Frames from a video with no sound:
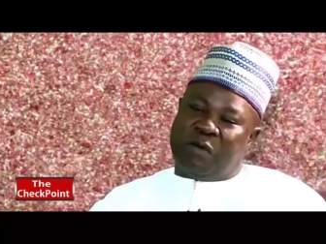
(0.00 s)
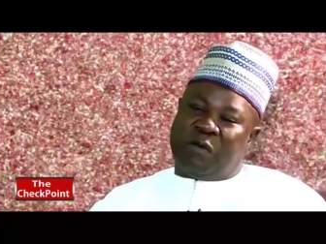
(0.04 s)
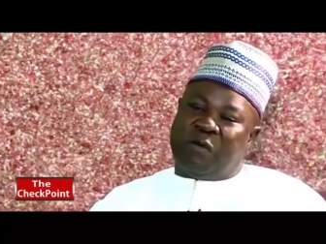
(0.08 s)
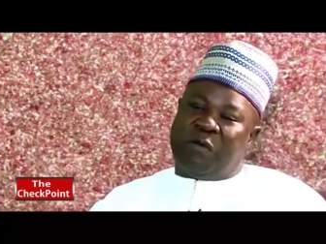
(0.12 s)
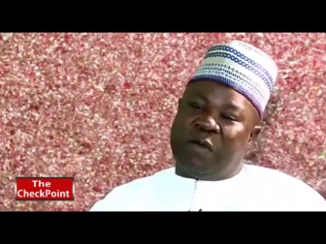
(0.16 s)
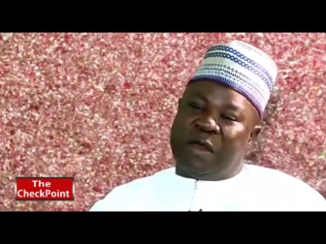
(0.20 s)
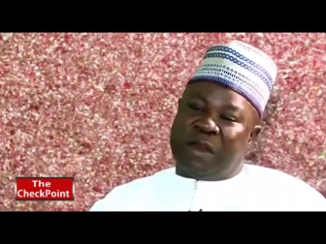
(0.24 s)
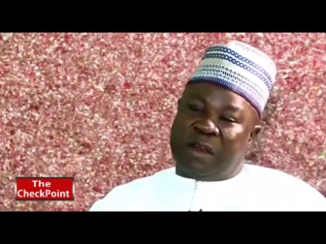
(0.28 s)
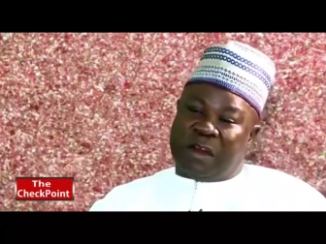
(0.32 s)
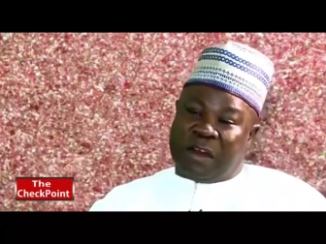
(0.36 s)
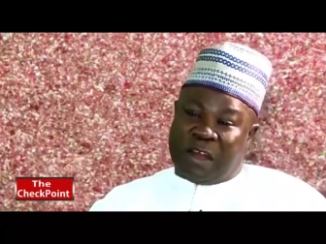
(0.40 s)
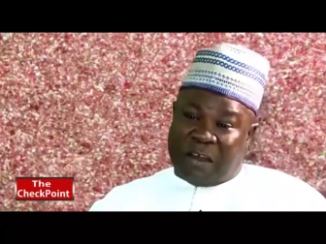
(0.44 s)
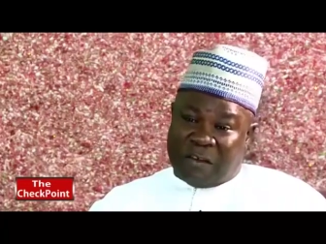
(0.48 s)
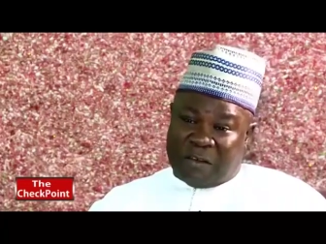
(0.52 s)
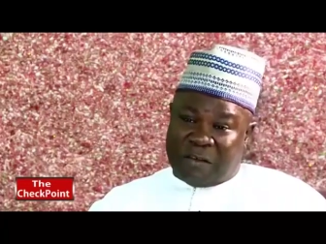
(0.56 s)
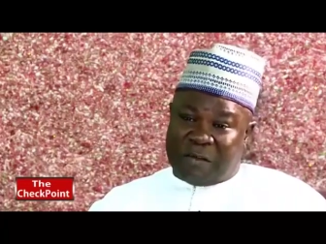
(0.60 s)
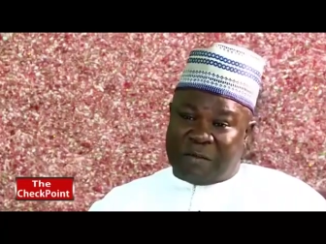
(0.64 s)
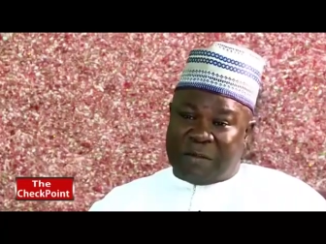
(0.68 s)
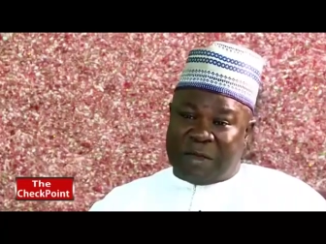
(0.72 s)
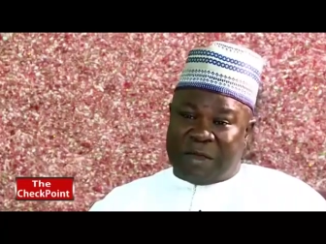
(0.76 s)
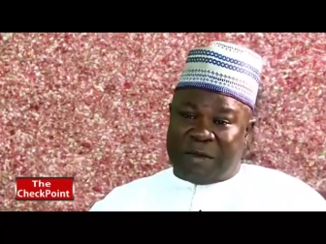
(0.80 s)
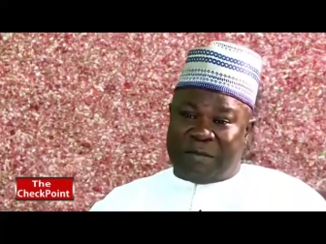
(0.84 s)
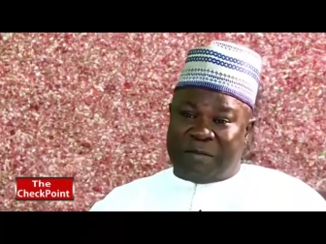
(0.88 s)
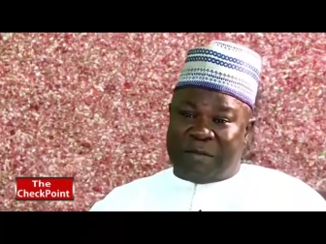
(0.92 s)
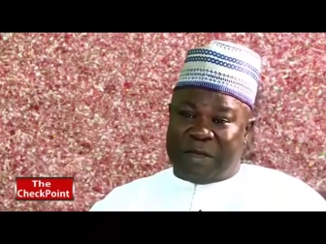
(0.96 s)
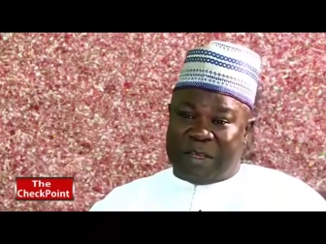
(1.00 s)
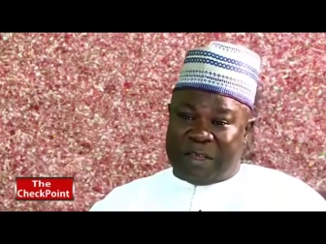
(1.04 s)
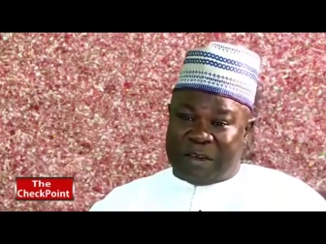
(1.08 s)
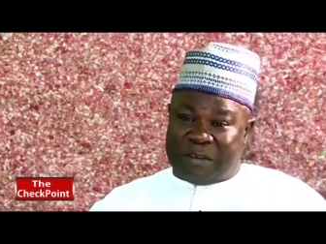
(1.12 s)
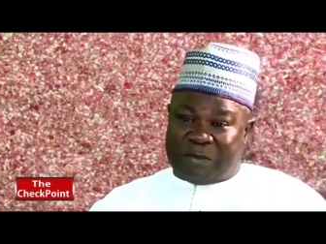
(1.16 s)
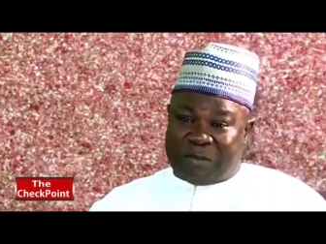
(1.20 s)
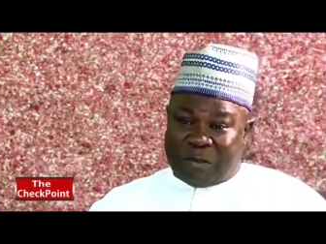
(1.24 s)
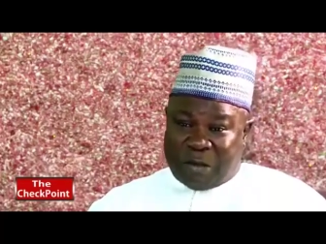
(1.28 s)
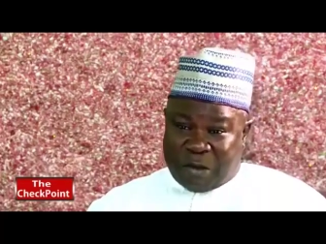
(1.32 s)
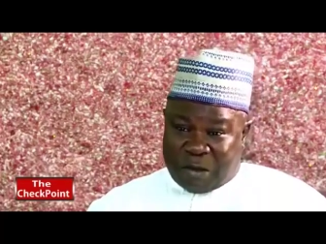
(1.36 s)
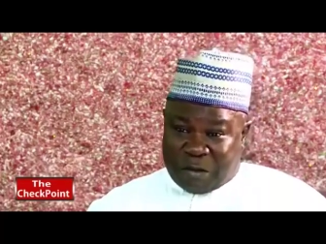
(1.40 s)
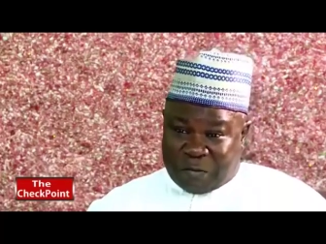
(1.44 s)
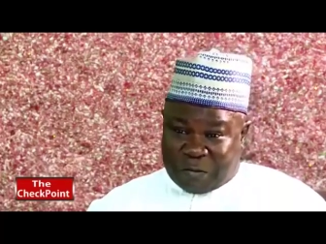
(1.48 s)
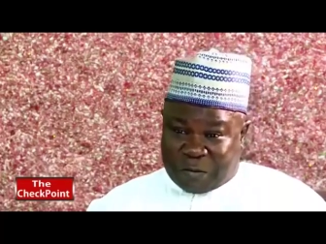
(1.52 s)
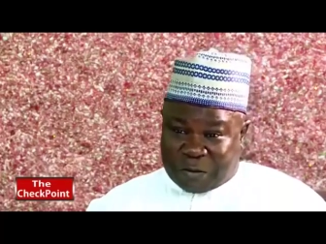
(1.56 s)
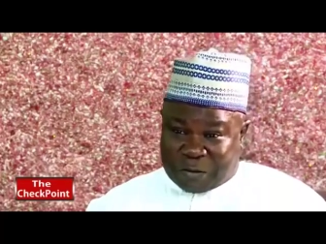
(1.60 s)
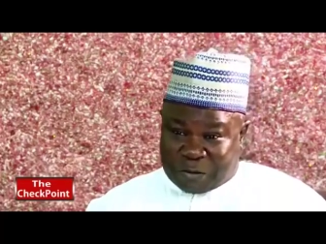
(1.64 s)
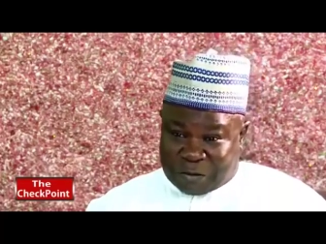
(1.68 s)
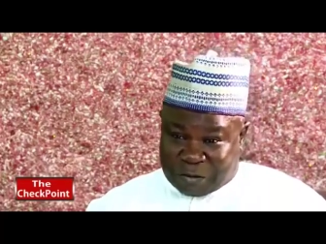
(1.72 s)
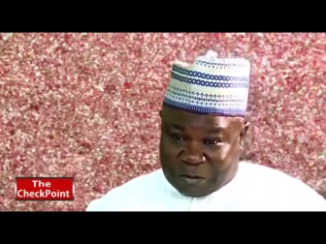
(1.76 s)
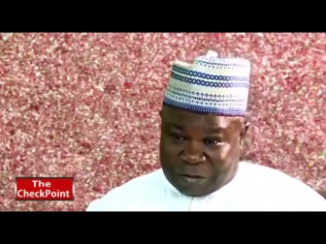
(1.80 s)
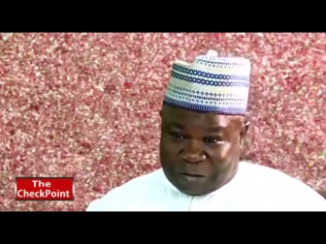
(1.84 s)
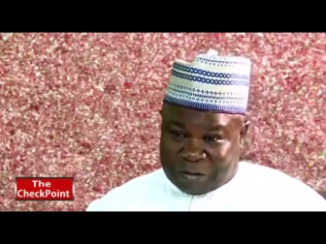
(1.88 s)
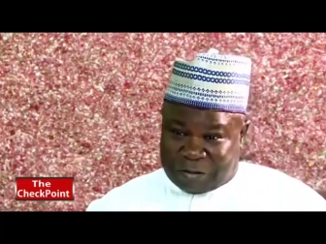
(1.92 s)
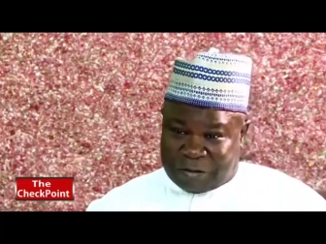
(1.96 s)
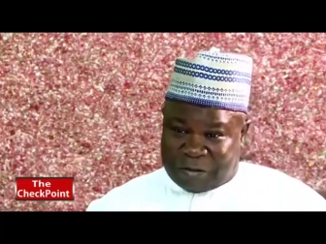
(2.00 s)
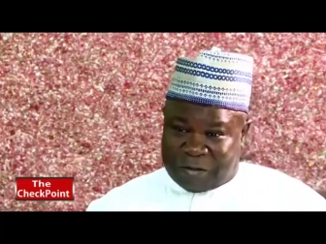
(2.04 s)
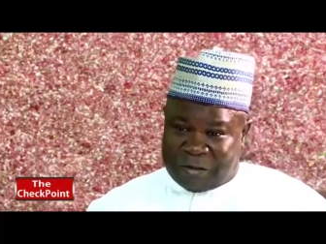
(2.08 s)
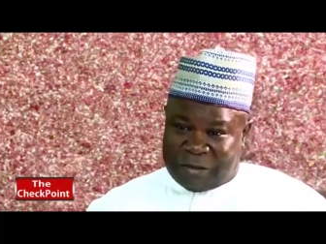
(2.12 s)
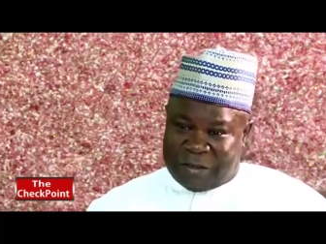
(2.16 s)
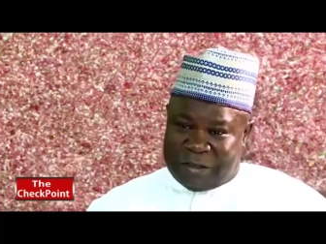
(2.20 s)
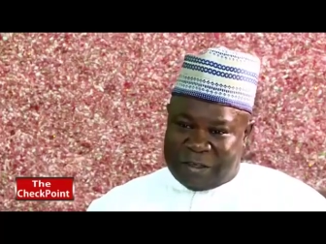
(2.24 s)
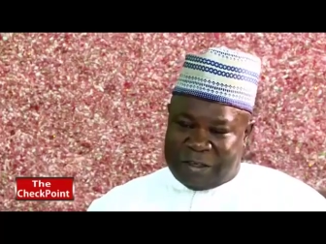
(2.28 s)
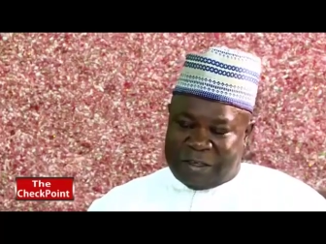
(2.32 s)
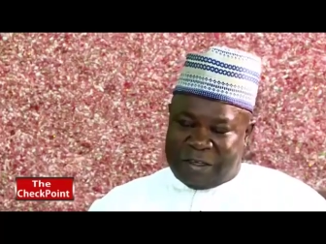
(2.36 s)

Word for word: When government means all of us,